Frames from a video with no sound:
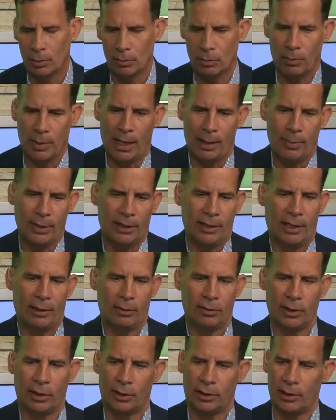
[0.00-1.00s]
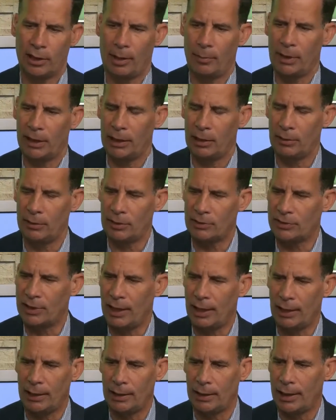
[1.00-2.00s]
Maybe they're coming here and they're
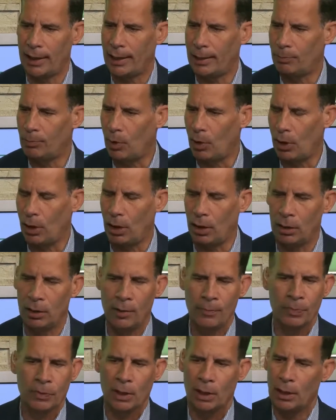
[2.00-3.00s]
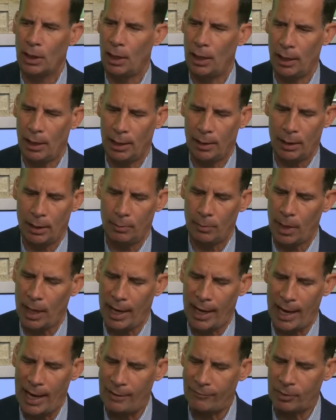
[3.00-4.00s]
saying, hey, Paul,
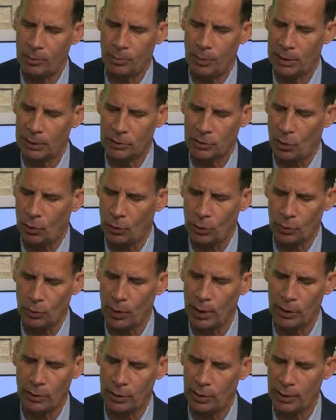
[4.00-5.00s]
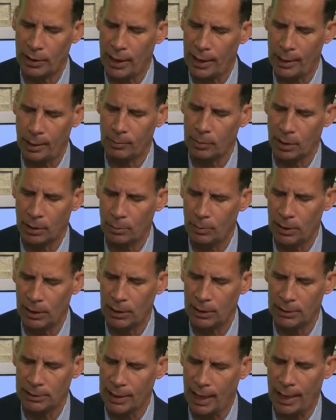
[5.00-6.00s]
I haven't been told whether or not I'm going to be
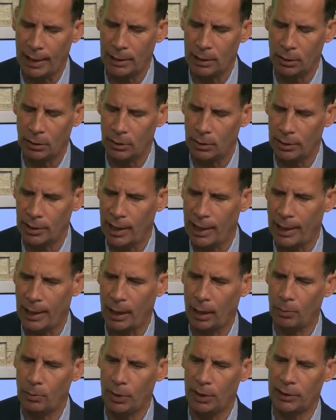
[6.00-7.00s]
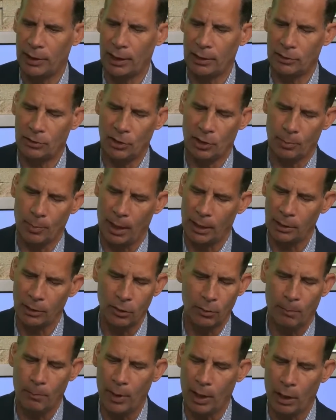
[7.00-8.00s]
indicted or not, but they took my
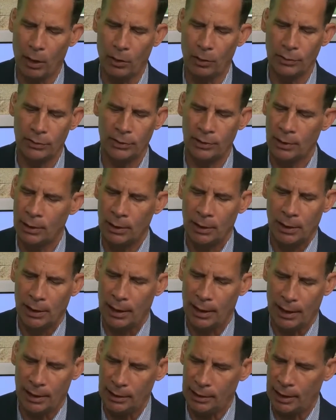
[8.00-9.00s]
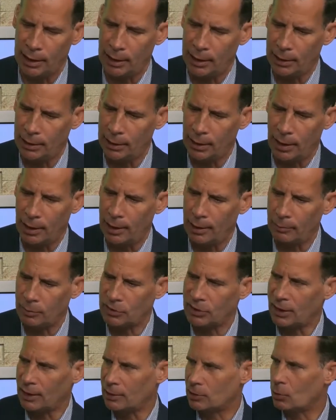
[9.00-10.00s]
new boat and they
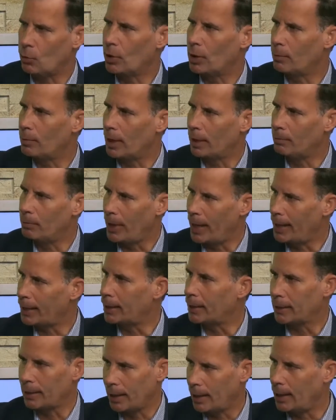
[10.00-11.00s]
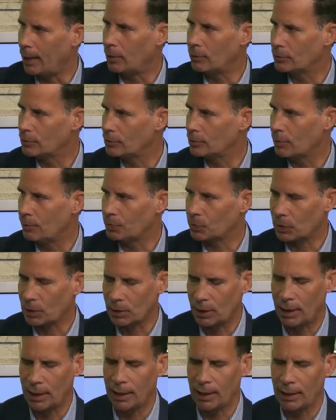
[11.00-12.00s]
seized one of my bank accounts.
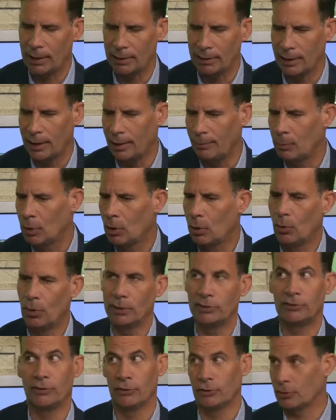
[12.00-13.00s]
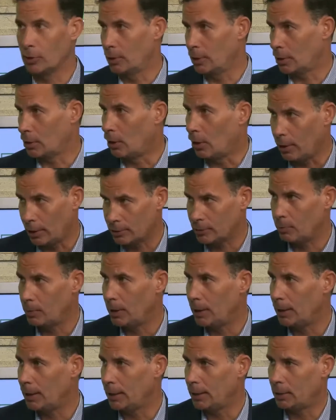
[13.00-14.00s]
And what's this going to cost
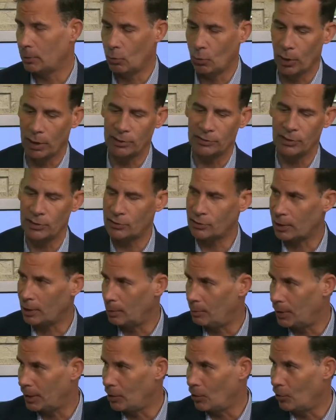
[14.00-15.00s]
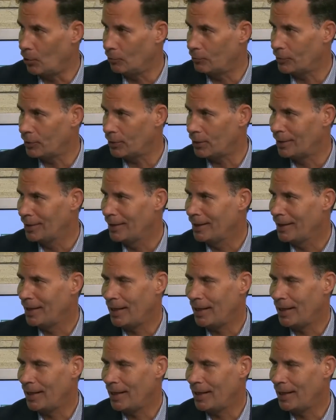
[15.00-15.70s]
me? And when's this going to be over?